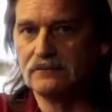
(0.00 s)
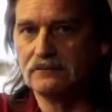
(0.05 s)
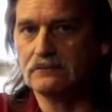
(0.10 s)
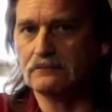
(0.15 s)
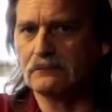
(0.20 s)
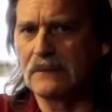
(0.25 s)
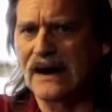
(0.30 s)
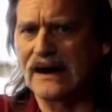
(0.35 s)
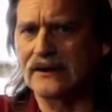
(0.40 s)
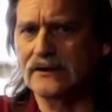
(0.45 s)

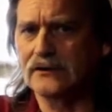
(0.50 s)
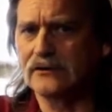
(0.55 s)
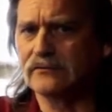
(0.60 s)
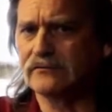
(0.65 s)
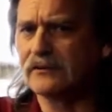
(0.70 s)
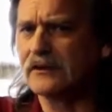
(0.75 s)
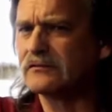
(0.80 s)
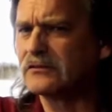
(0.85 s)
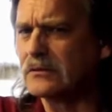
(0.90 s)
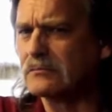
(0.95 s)
modern
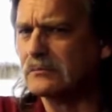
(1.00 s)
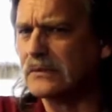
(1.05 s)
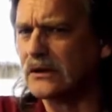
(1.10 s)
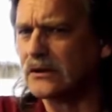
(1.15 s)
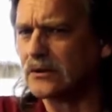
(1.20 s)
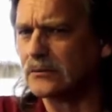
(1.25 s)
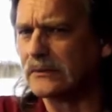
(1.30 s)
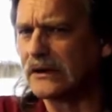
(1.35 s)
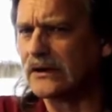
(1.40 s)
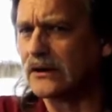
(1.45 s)

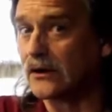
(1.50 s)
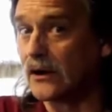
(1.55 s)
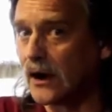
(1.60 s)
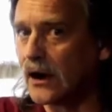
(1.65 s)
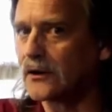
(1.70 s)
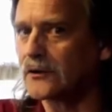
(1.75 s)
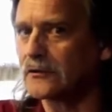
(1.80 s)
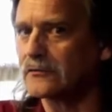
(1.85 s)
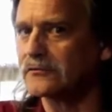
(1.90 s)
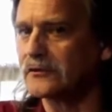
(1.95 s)
50mm
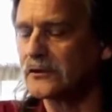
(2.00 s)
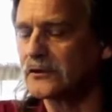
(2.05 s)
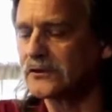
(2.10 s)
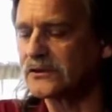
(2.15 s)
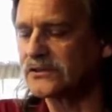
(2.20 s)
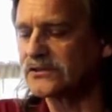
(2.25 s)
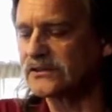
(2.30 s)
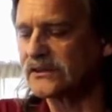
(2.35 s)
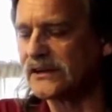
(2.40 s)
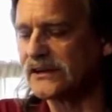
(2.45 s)

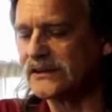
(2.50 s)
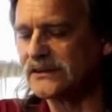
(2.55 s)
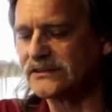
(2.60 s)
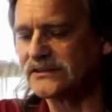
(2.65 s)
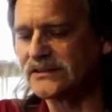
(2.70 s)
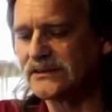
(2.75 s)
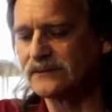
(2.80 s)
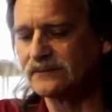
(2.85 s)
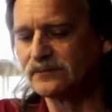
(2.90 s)
autofocus lens.